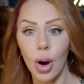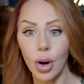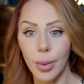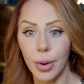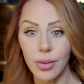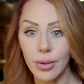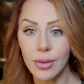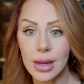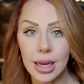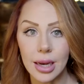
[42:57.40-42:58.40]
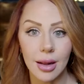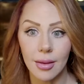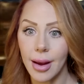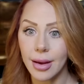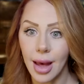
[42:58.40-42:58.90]
a water birth. I don't think
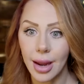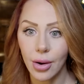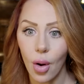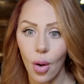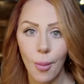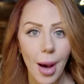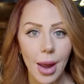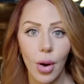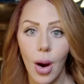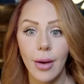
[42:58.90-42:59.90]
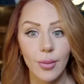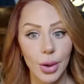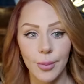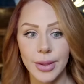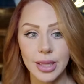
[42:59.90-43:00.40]
anything like that at home. I don't know. I
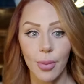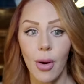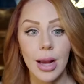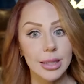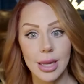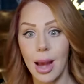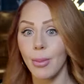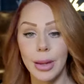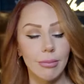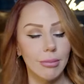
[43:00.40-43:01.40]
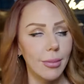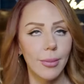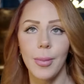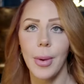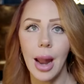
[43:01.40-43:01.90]
wouldn't be surprised. Yeah, but
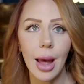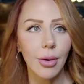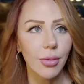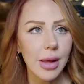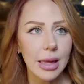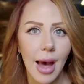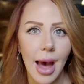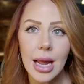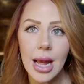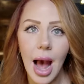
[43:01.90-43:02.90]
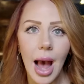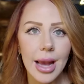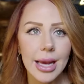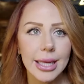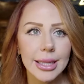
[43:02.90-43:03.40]
but I don't think yeah. that.
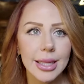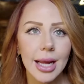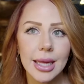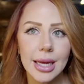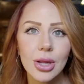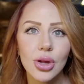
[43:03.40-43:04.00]
I he's I think